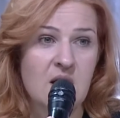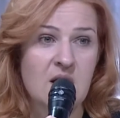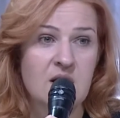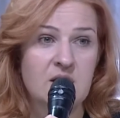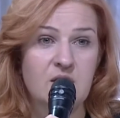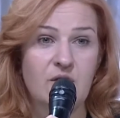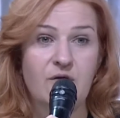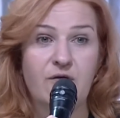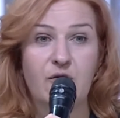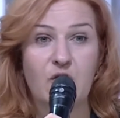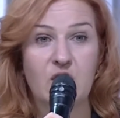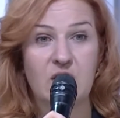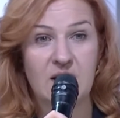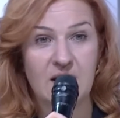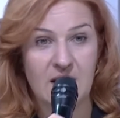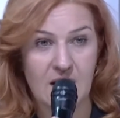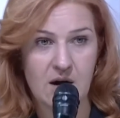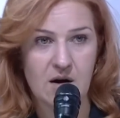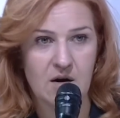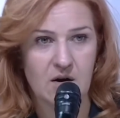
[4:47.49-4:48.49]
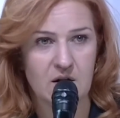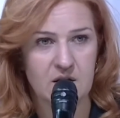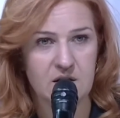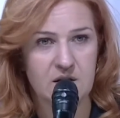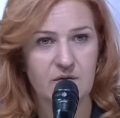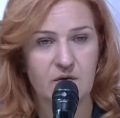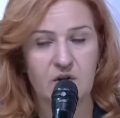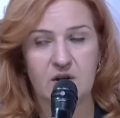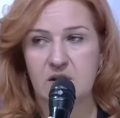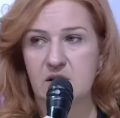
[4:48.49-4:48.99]
So for
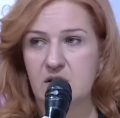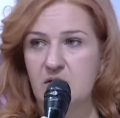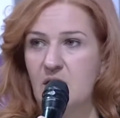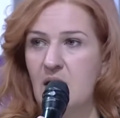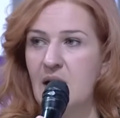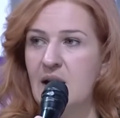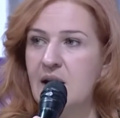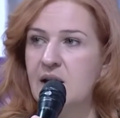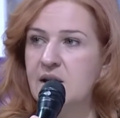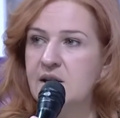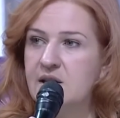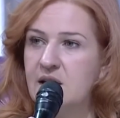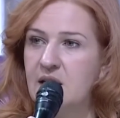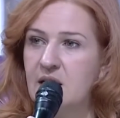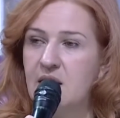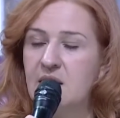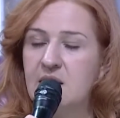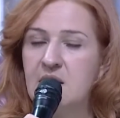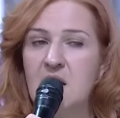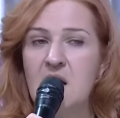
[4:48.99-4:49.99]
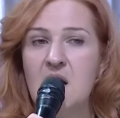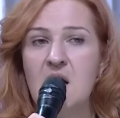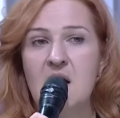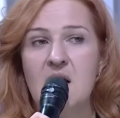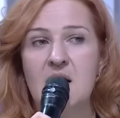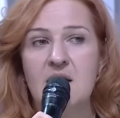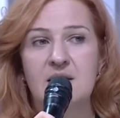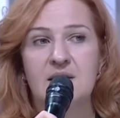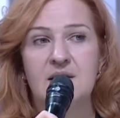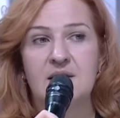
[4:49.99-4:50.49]
years, what Australia did
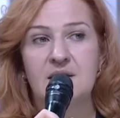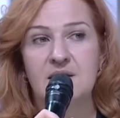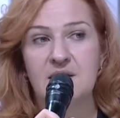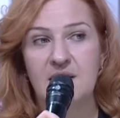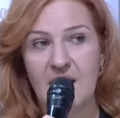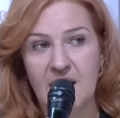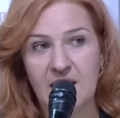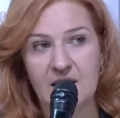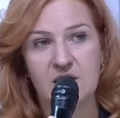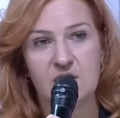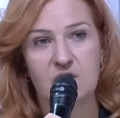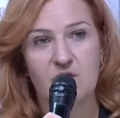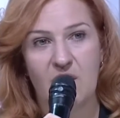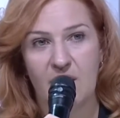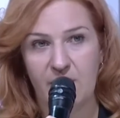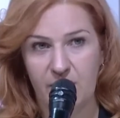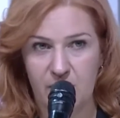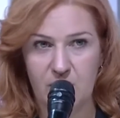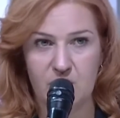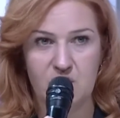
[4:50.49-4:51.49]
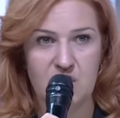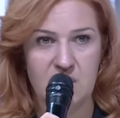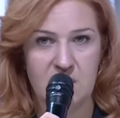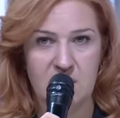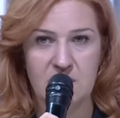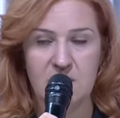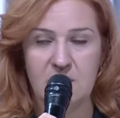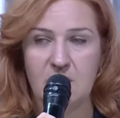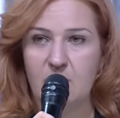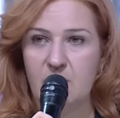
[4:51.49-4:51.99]
is sent
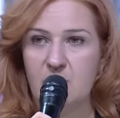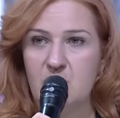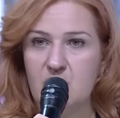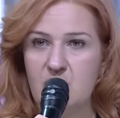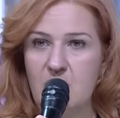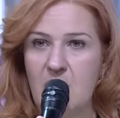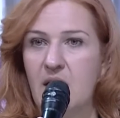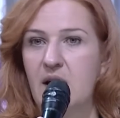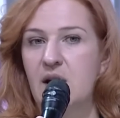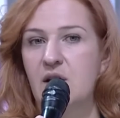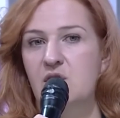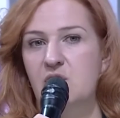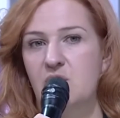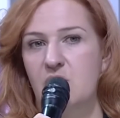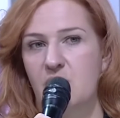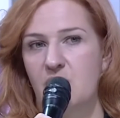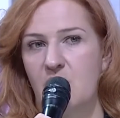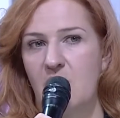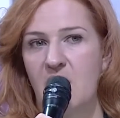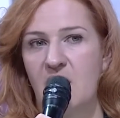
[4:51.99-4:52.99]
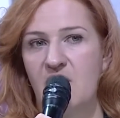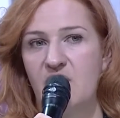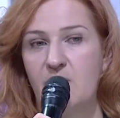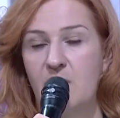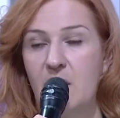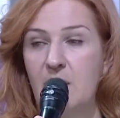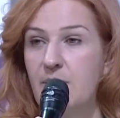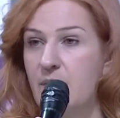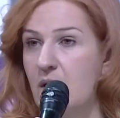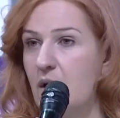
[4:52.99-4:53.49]
refugees who were trying to arrive
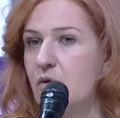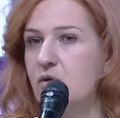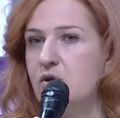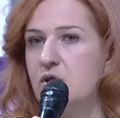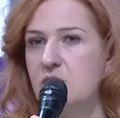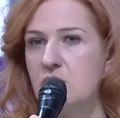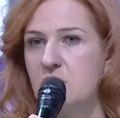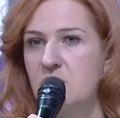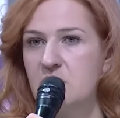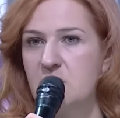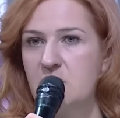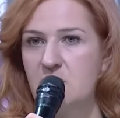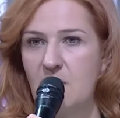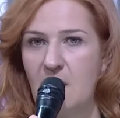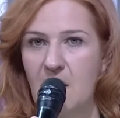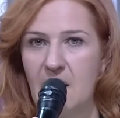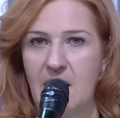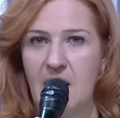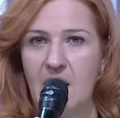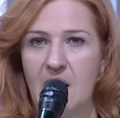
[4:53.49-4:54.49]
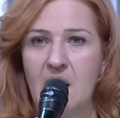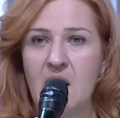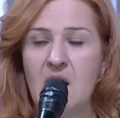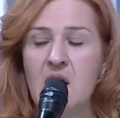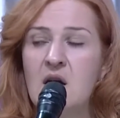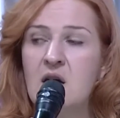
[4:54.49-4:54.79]
by boats to Australia